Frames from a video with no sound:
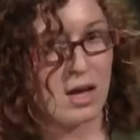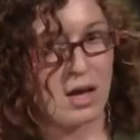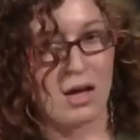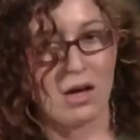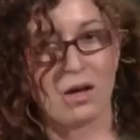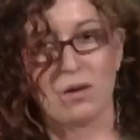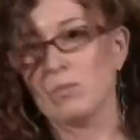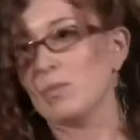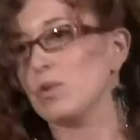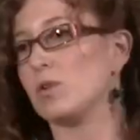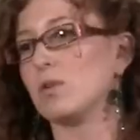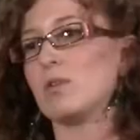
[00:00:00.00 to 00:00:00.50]

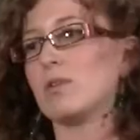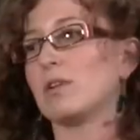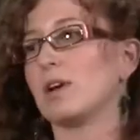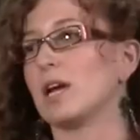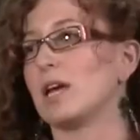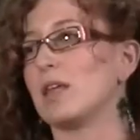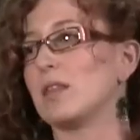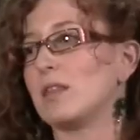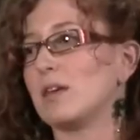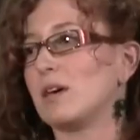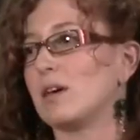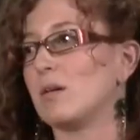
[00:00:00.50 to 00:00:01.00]
um, who
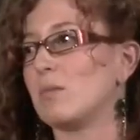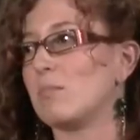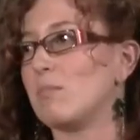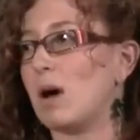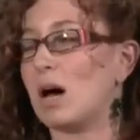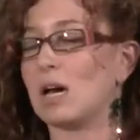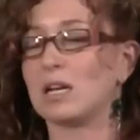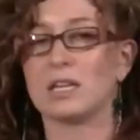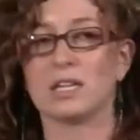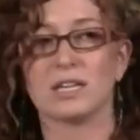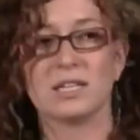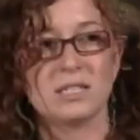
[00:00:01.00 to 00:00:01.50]
create the
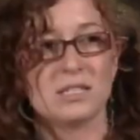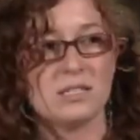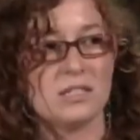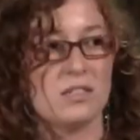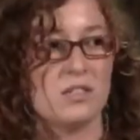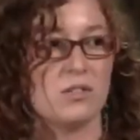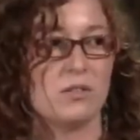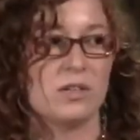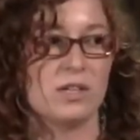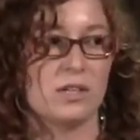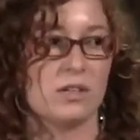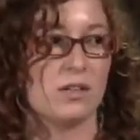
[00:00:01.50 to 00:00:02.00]
modlets,
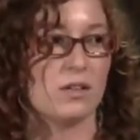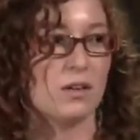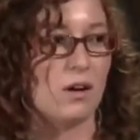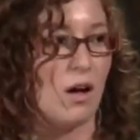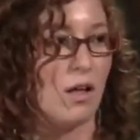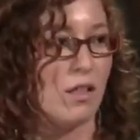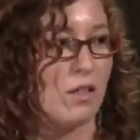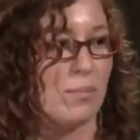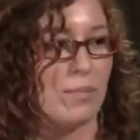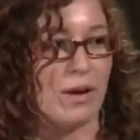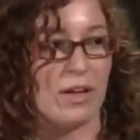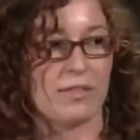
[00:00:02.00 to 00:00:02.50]
and you'll hear
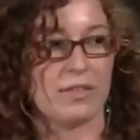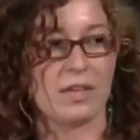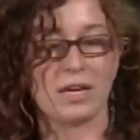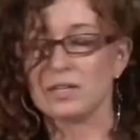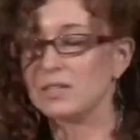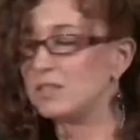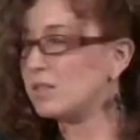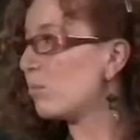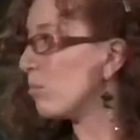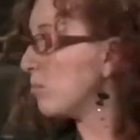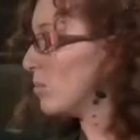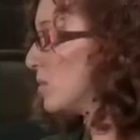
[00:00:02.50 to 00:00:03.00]
all about
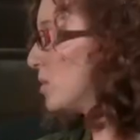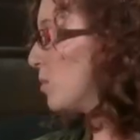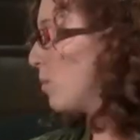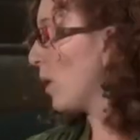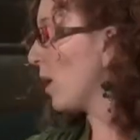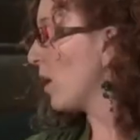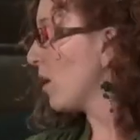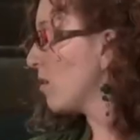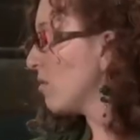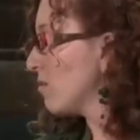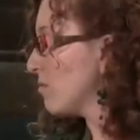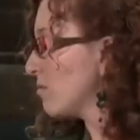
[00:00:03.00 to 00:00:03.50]
that t
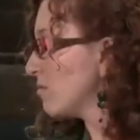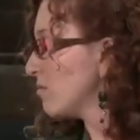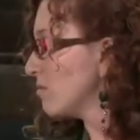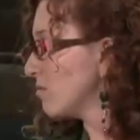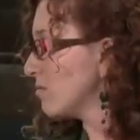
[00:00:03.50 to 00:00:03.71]
tomorrow.